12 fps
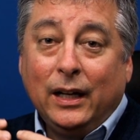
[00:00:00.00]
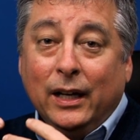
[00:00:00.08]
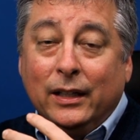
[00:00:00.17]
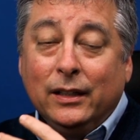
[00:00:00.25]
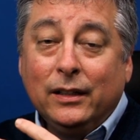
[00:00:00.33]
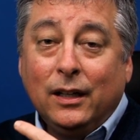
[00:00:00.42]

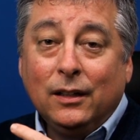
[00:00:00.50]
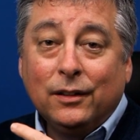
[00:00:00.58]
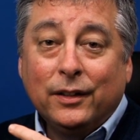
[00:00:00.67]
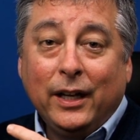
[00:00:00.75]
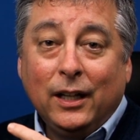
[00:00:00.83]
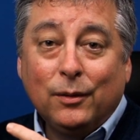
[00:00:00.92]
I can
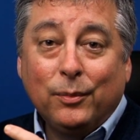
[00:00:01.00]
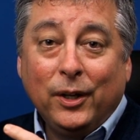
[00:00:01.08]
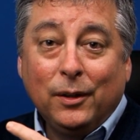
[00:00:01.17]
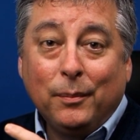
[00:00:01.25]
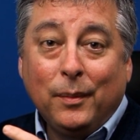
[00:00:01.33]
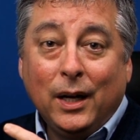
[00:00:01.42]
color
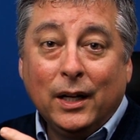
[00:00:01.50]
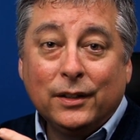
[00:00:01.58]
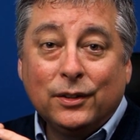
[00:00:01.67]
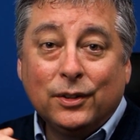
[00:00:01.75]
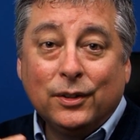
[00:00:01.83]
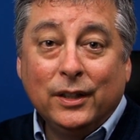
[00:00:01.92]
calibrate a
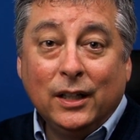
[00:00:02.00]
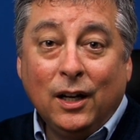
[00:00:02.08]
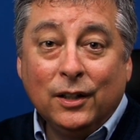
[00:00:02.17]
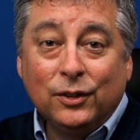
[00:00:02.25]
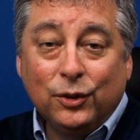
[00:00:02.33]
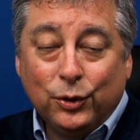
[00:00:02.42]
monitor in
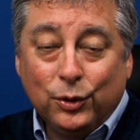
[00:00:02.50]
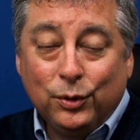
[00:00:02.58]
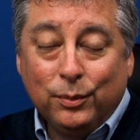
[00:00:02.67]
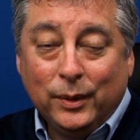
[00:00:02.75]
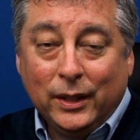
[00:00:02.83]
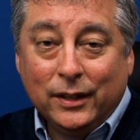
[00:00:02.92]
under
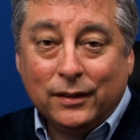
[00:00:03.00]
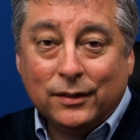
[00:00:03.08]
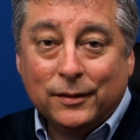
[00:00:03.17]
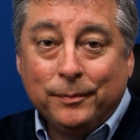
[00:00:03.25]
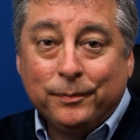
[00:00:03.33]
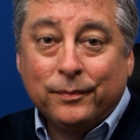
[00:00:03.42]
two
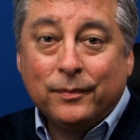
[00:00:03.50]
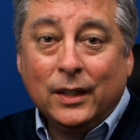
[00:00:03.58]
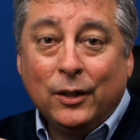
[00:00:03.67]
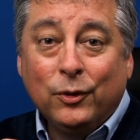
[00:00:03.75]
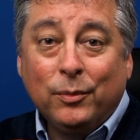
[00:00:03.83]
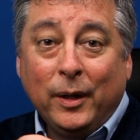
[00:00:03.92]
minutes.
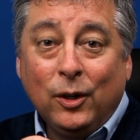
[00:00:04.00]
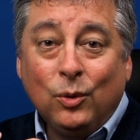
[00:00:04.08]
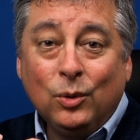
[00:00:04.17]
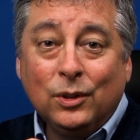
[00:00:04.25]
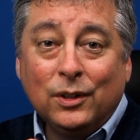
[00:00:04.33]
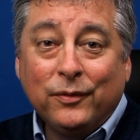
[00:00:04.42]
Now, with my
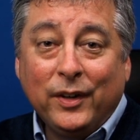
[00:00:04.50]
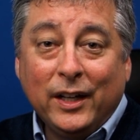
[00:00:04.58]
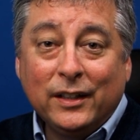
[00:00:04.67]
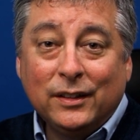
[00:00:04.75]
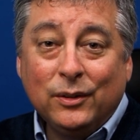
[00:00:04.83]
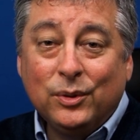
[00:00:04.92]
older
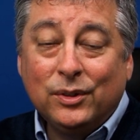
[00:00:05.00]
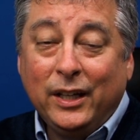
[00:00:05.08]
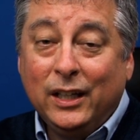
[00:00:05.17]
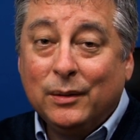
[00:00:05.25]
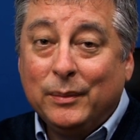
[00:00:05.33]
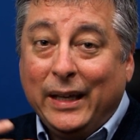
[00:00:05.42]
device, it was
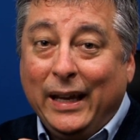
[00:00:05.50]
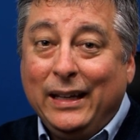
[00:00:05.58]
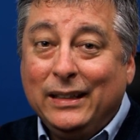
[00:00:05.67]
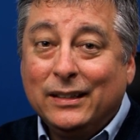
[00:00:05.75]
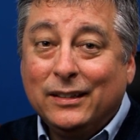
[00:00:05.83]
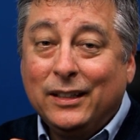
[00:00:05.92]
taking me
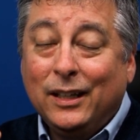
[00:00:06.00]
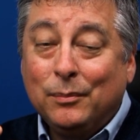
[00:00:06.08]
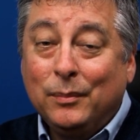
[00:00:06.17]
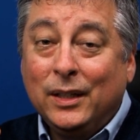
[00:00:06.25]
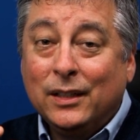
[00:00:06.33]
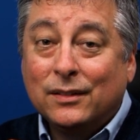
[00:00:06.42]
eight to
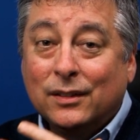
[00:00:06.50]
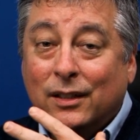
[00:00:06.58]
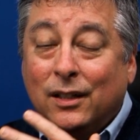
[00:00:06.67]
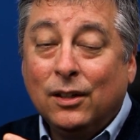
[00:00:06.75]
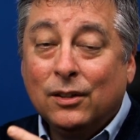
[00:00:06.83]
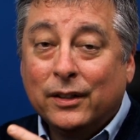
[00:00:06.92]
ten minutes to
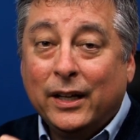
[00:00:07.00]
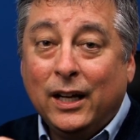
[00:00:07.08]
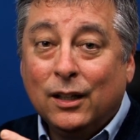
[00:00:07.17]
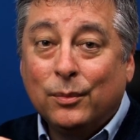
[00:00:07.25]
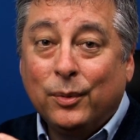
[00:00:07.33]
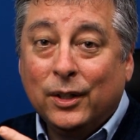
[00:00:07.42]
color
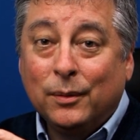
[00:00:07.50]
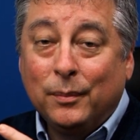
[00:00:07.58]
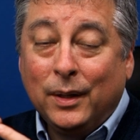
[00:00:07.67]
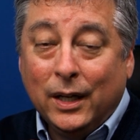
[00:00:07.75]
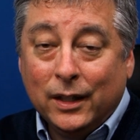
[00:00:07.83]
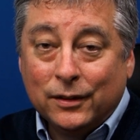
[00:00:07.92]
calibrate a
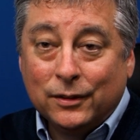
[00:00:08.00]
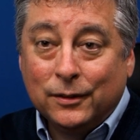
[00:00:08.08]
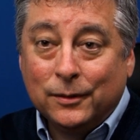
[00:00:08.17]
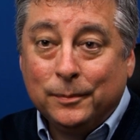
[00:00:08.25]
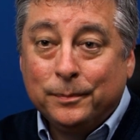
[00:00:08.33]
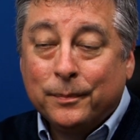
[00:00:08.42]

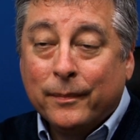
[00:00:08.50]
monitor.